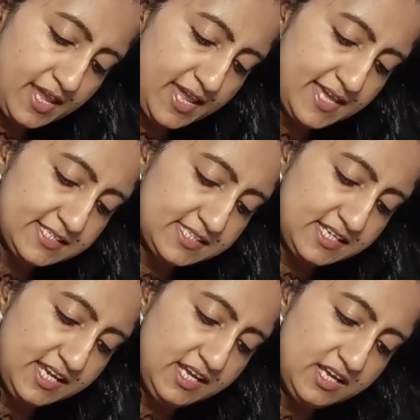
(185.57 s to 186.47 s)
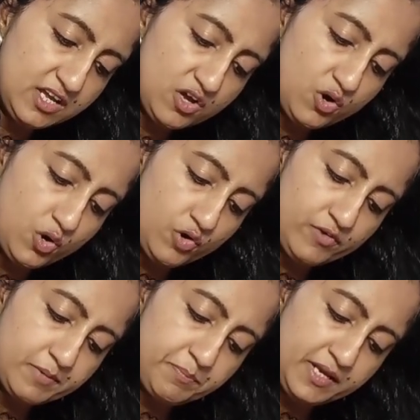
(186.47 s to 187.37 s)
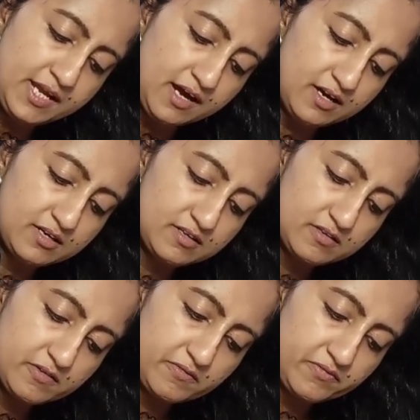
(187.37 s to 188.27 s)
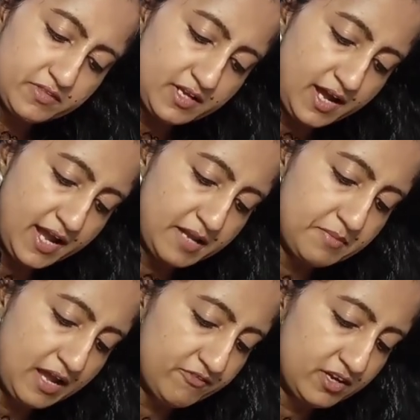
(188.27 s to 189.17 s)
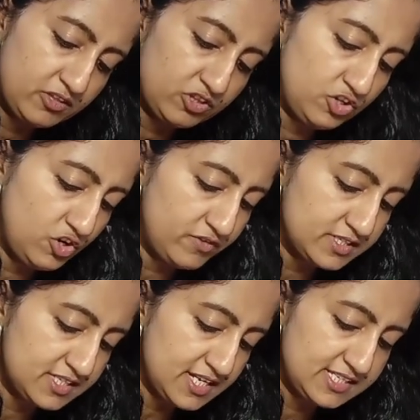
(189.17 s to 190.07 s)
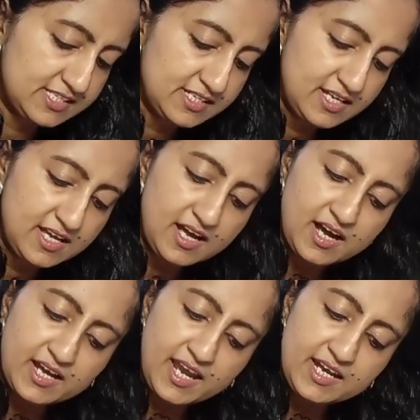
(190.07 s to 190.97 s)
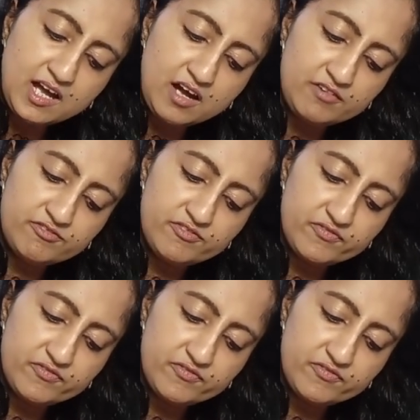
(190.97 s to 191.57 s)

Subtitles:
AC over PR, I am having 3 over 6, again half.